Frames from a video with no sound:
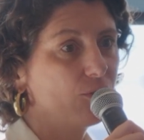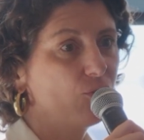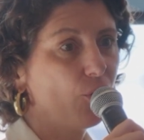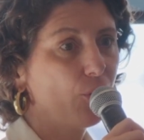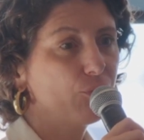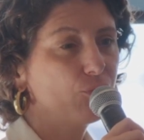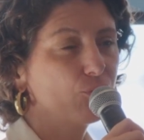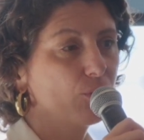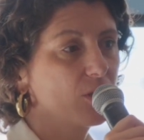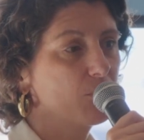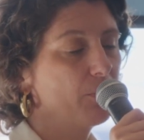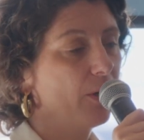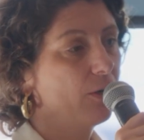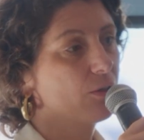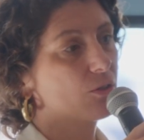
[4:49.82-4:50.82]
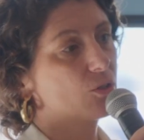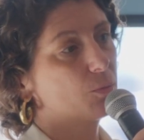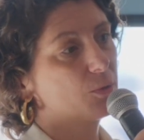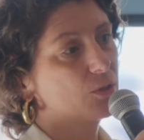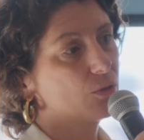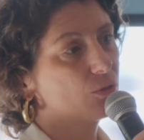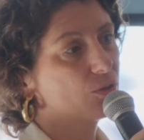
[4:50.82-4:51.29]
tough to experience,
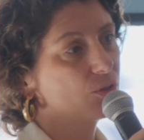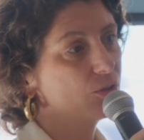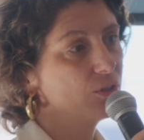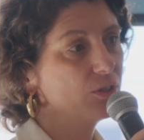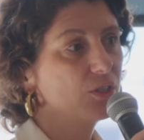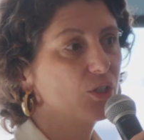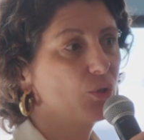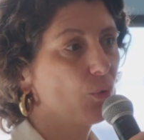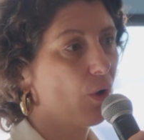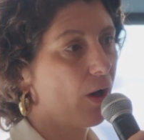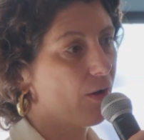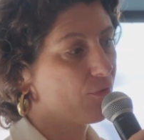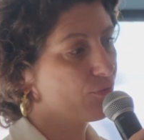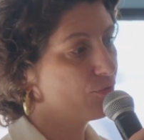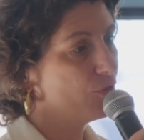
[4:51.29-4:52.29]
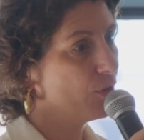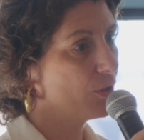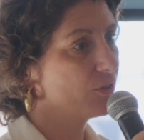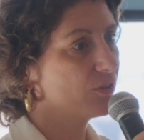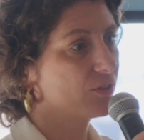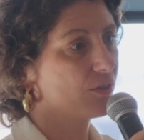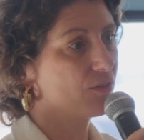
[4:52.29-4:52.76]
because suddenly you have
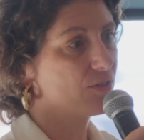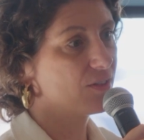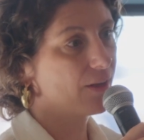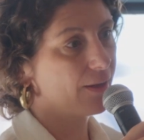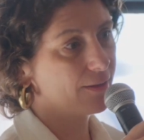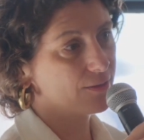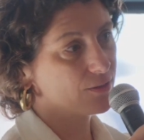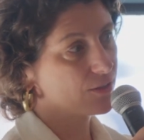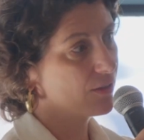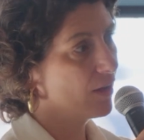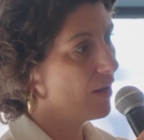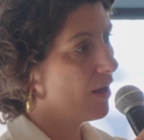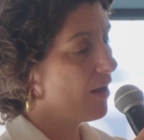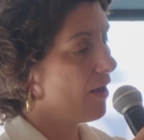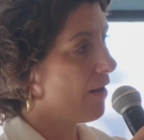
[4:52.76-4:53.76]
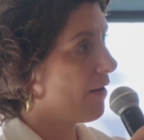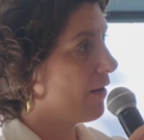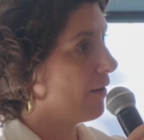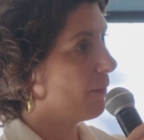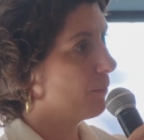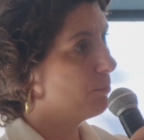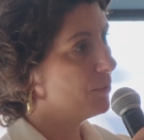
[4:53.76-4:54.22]
dust and sand
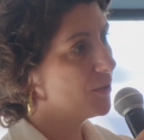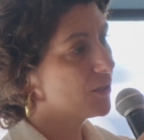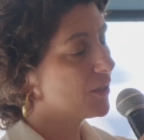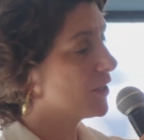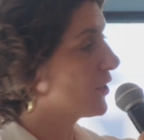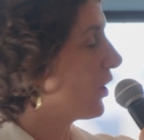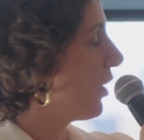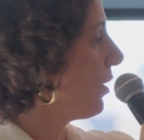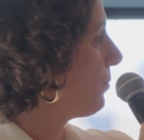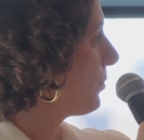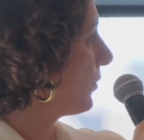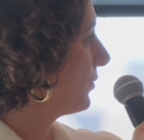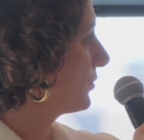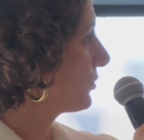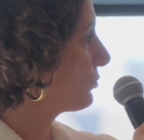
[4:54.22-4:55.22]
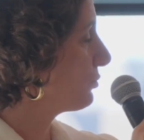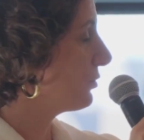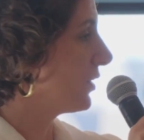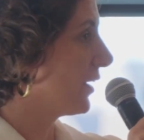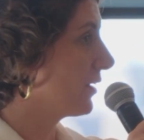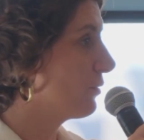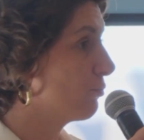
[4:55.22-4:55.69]
picking up and
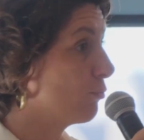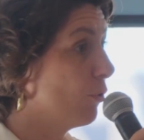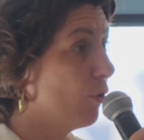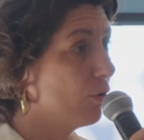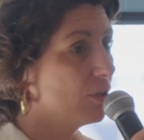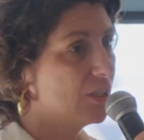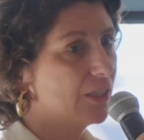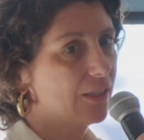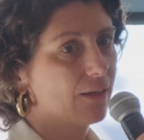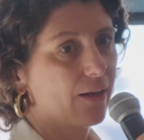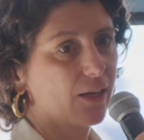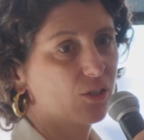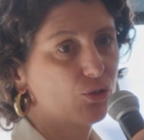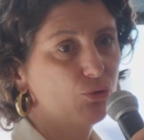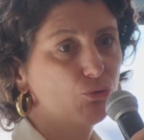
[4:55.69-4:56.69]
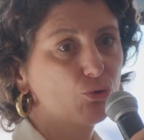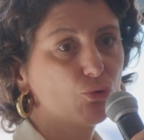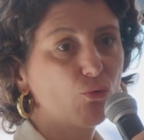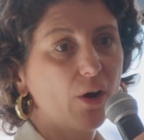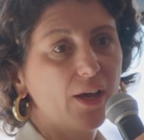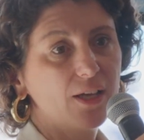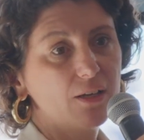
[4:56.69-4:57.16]
like rolling like huge
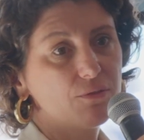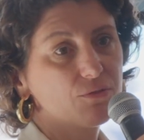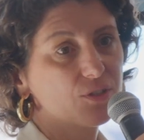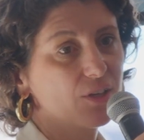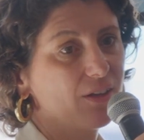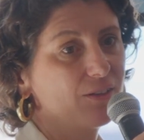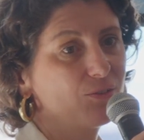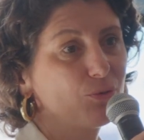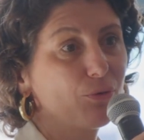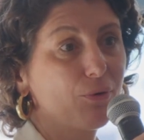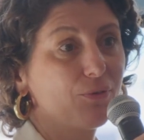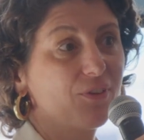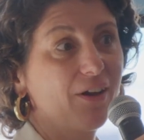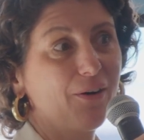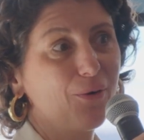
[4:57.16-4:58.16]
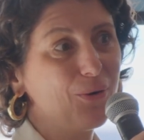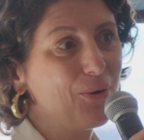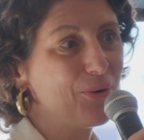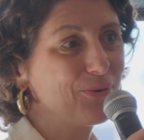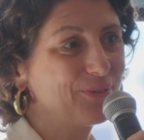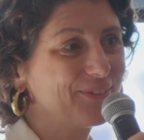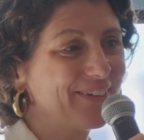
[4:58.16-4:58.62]
waves, and you're there
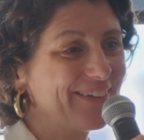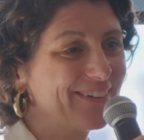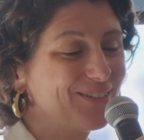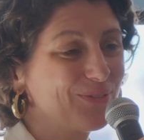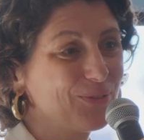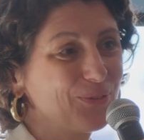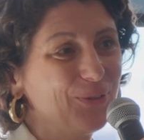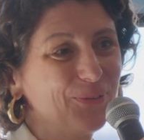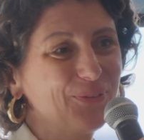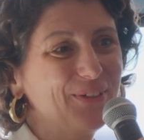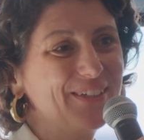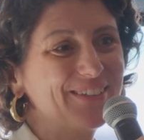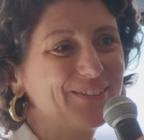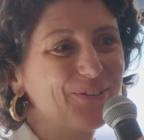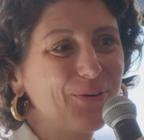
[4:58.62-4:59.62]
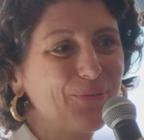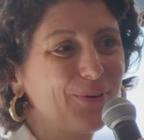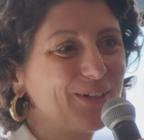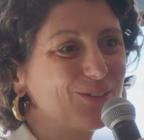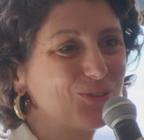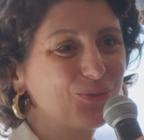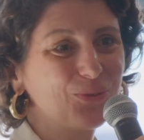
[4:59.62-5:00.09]
alone. You don't really know
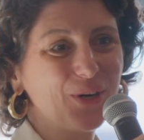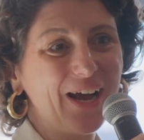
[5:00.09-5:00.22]
where to